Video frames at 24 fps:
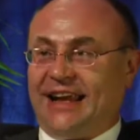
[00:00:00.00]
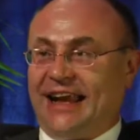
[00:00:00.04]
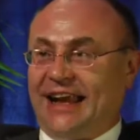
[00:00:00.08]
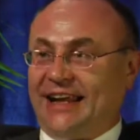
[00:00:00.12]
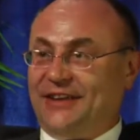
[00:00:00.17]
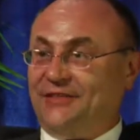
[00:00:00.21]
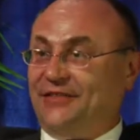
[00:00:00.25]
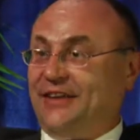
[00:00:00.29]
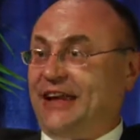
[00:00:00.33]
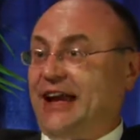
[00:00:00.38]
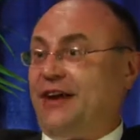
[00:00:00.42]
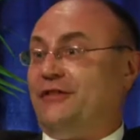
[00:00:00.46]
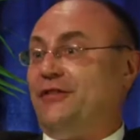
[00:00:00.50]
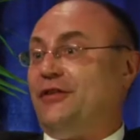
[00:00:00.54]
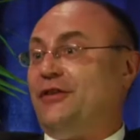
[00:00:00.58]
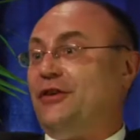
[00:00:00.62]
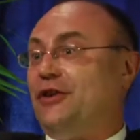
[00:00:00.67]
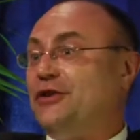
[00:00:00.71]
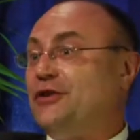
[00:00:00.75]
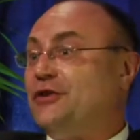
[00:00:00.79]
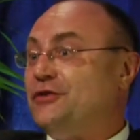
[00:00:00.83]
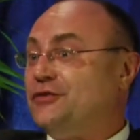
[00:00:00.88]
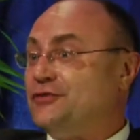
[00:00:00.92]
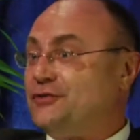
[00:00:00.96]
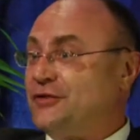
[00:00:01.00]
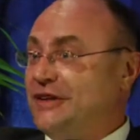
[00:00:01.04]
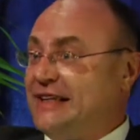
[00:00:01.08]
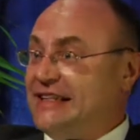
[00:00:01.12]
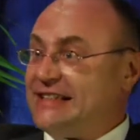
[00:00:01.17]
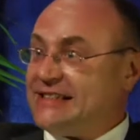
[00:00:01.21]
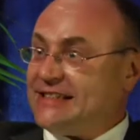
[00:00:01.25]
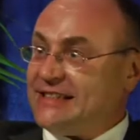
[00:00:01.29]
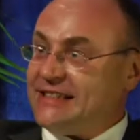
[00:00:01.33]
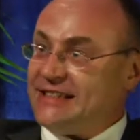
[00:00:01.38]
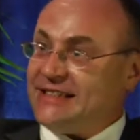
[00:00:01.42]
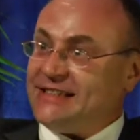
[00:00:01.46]
and we have a lot of
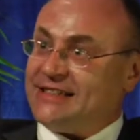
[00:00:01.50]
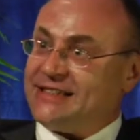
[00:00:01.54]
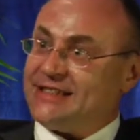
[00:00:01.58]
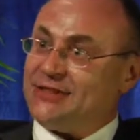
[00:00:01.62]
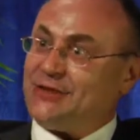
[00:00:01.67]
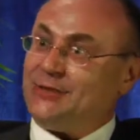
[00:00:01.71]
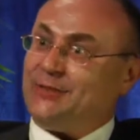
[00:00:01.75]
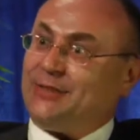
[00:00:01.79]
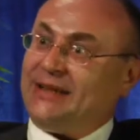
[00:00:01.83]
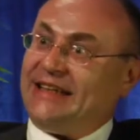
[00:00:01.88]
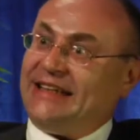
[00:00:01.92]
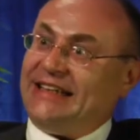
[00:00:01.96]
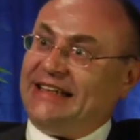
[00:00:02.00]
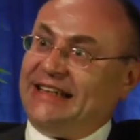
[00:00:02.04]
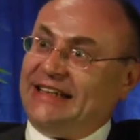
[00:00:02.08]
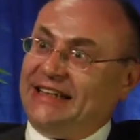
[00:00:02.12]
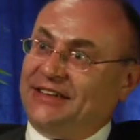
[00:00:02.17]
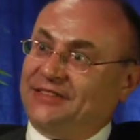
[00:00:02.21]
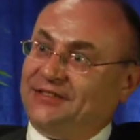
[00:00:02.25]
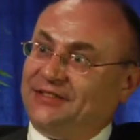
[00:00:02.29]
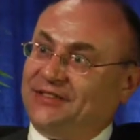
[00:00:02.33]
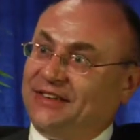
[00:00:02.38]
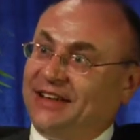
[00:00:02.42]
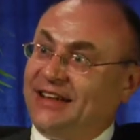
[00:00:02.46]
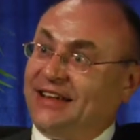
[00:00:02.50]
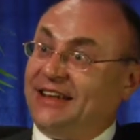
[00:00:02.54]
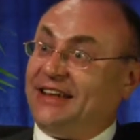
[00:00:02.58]
reasons to believe